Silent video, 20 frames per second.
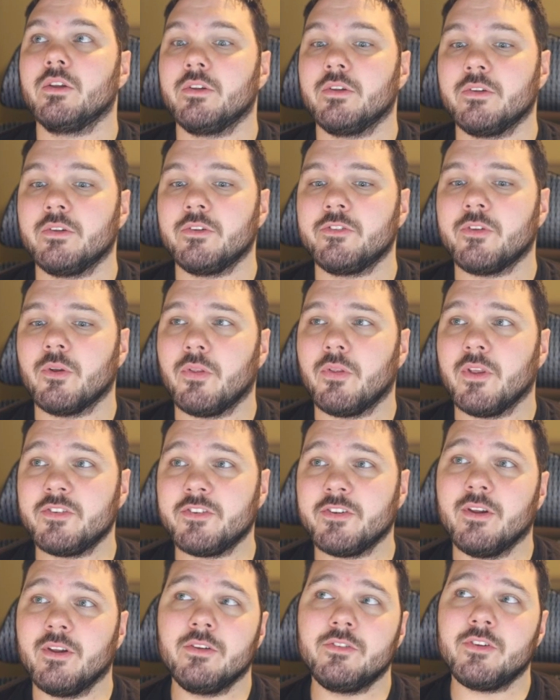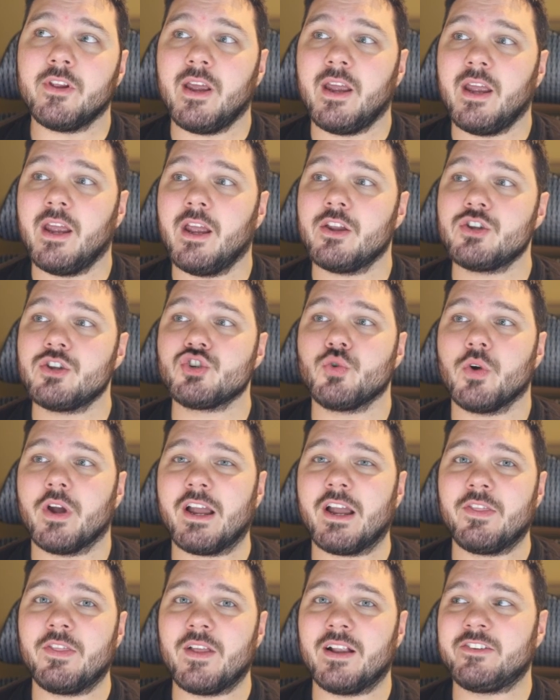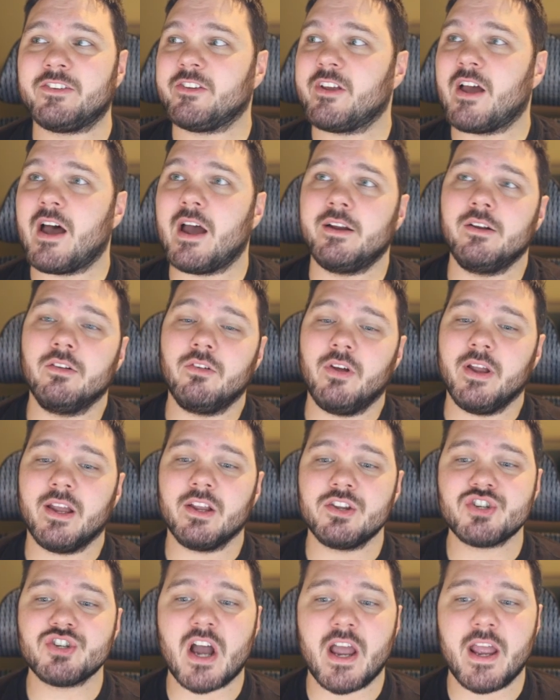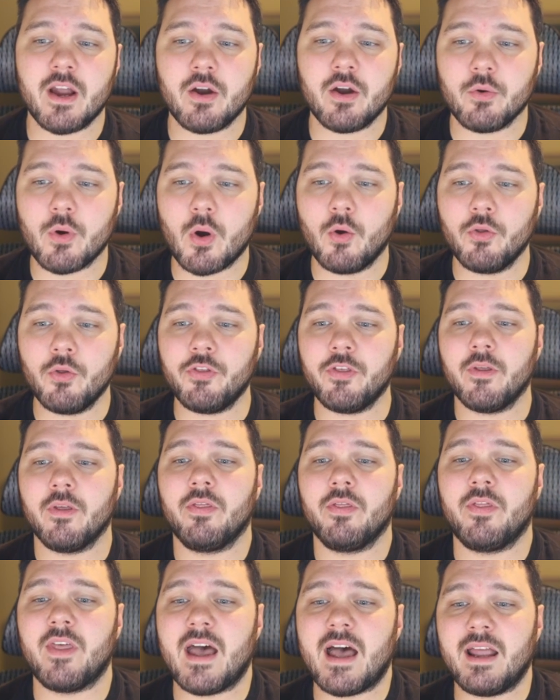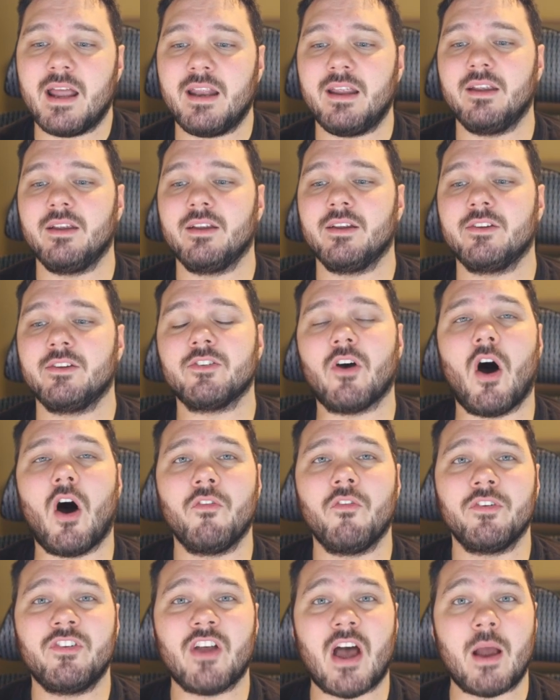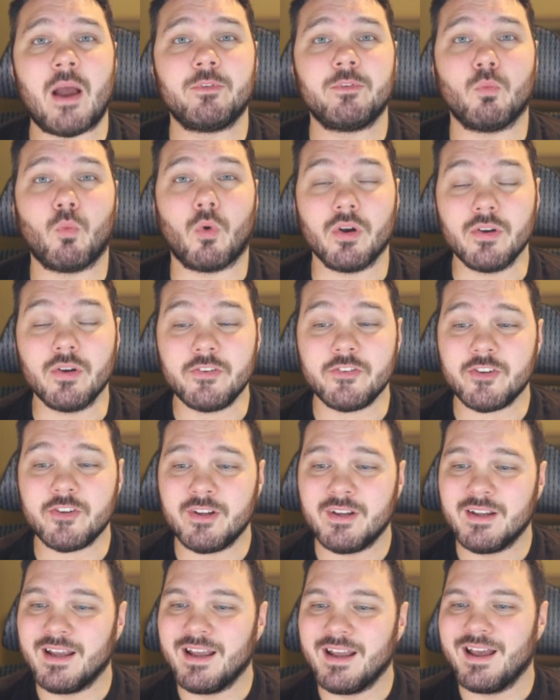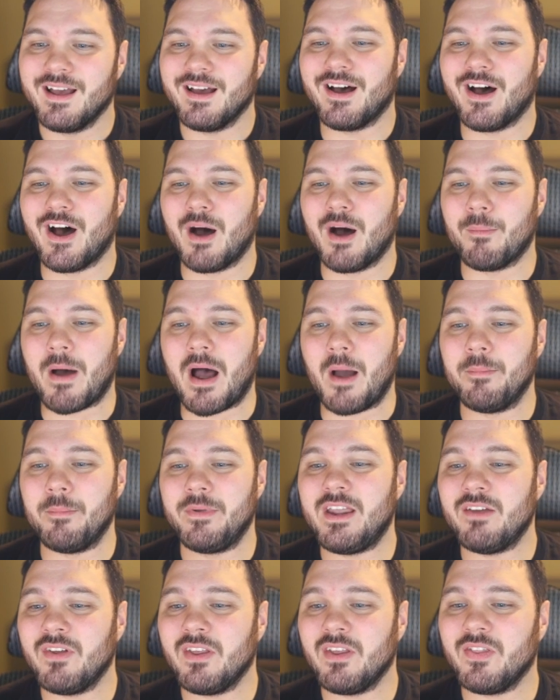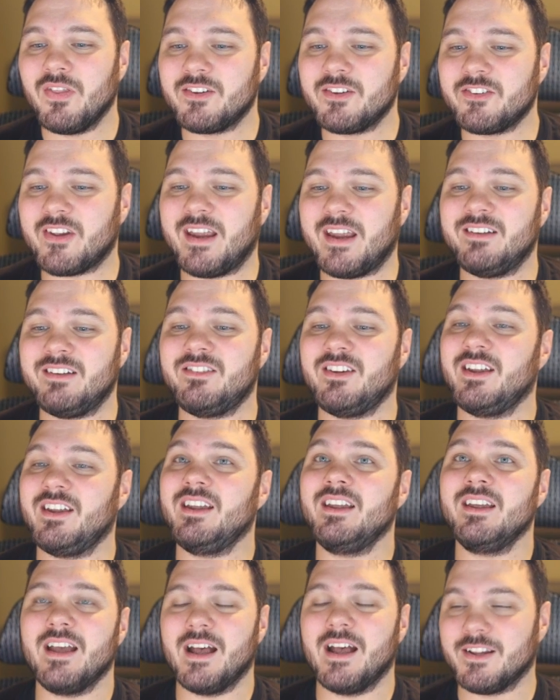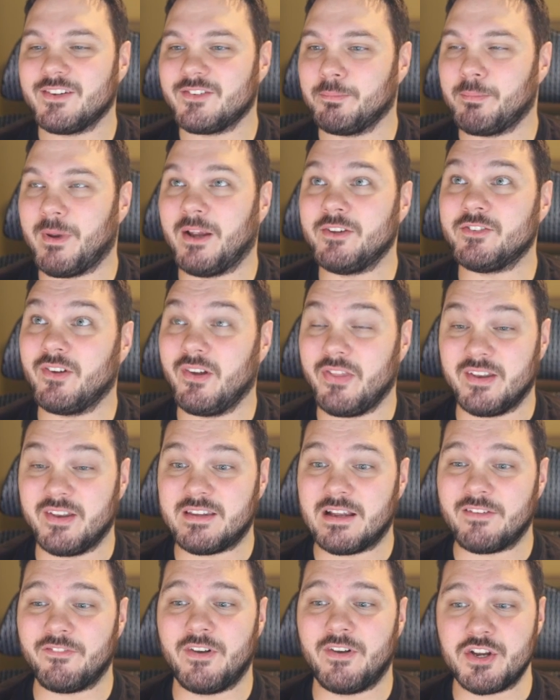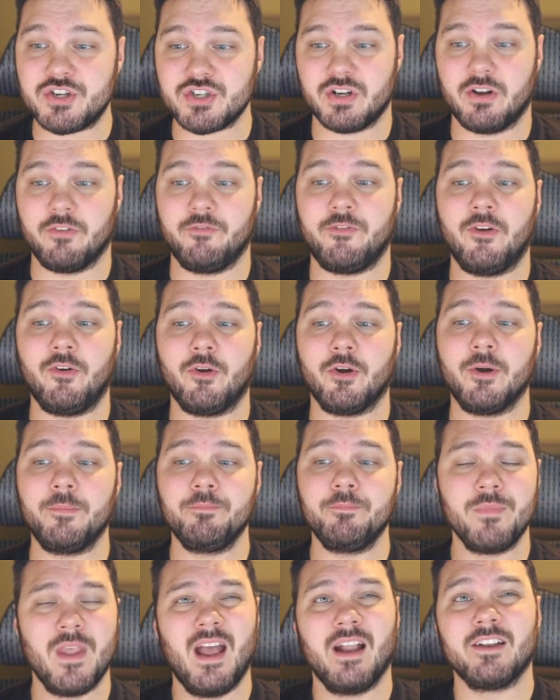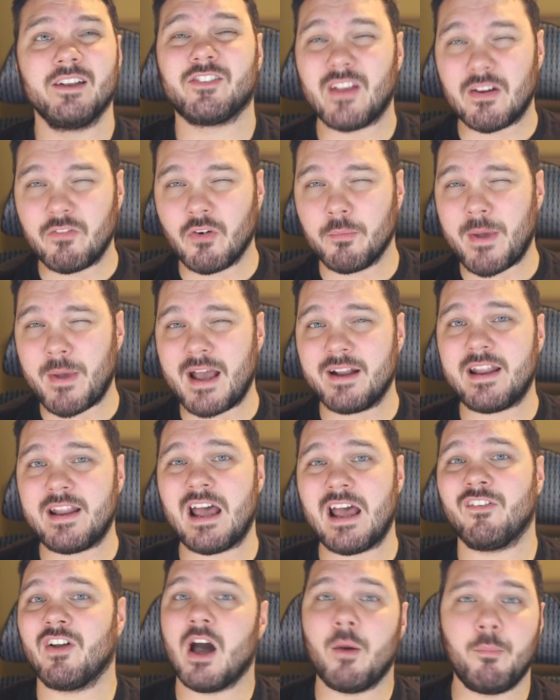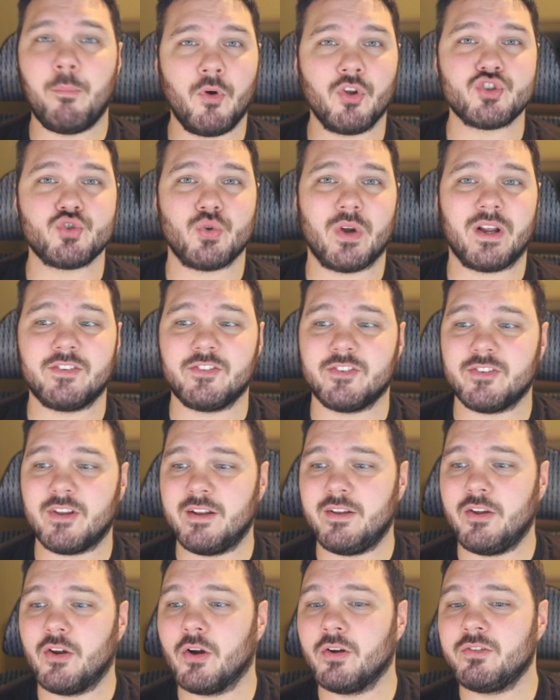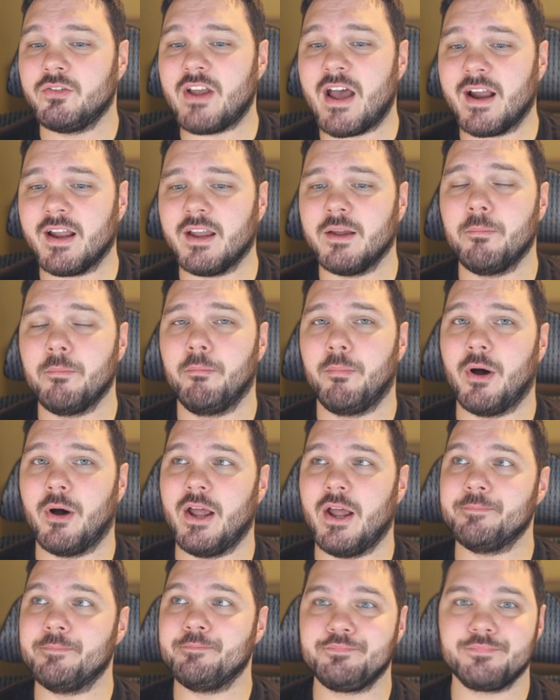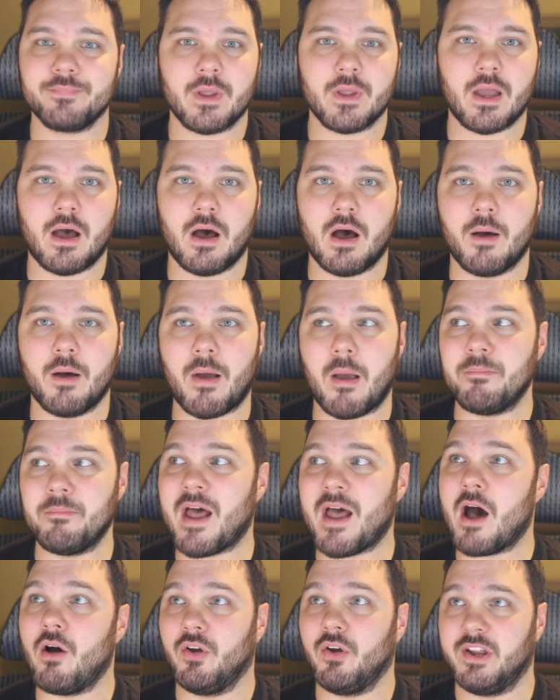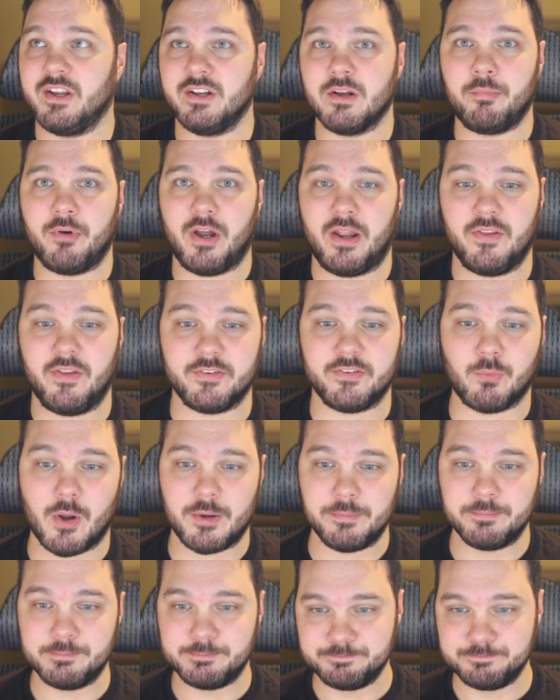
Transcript: So this is a trick that's kind of like a giant growth that is oftentimes worse. I'm giving this a D as basically the definition of filler. It's never bad to have a couple of tricks in your deck, but I'm not looking to play this one.